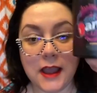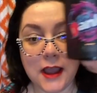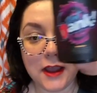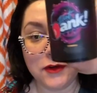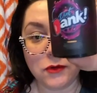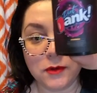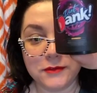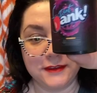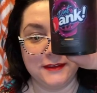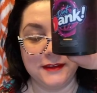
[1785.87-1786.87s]
adorbs
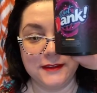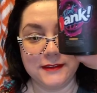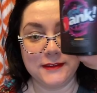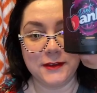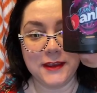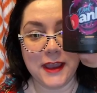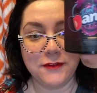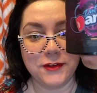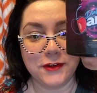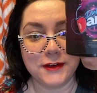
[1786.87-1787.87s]
is this? So you have
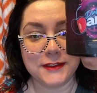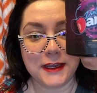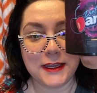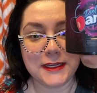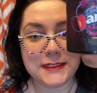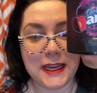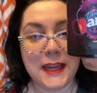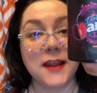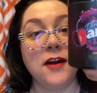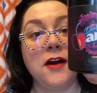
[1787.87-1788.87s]
your Diet
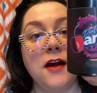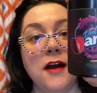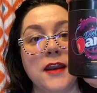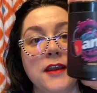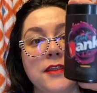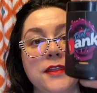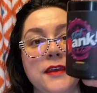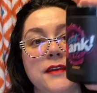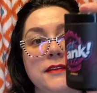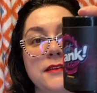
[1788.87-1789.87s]
Dank on
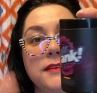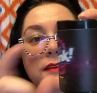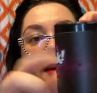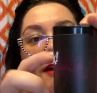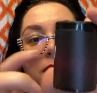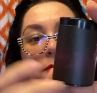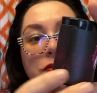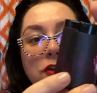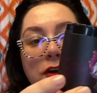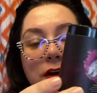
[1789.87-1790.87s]
this
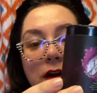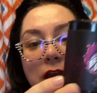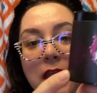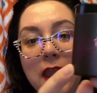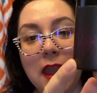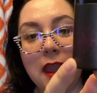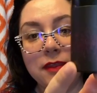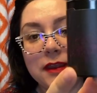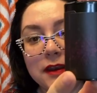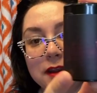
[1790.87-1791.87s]
jar, and
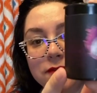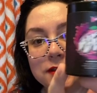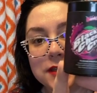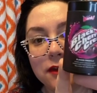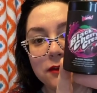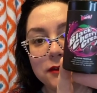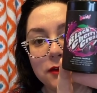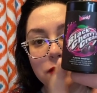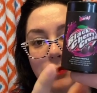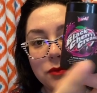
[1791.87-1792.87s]
then it even tells
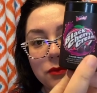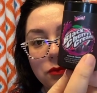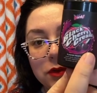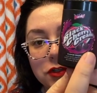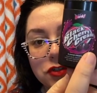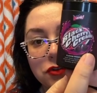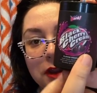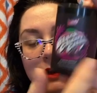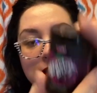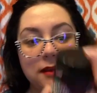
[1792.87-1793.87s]
you which
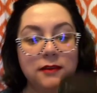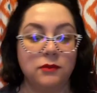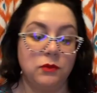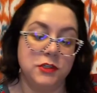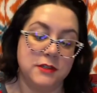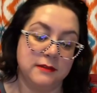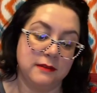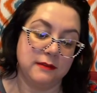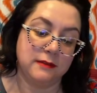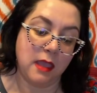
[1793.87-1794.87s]
strain it is, which is
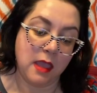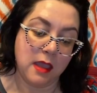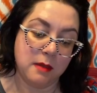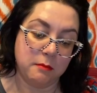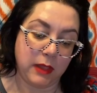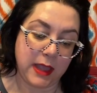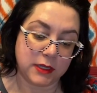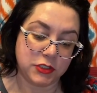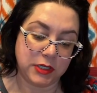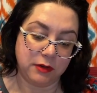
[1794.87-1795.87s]
this black
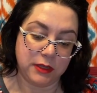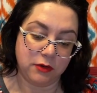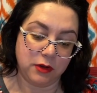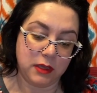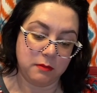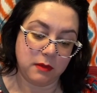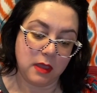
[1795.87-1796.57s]
cherry cream.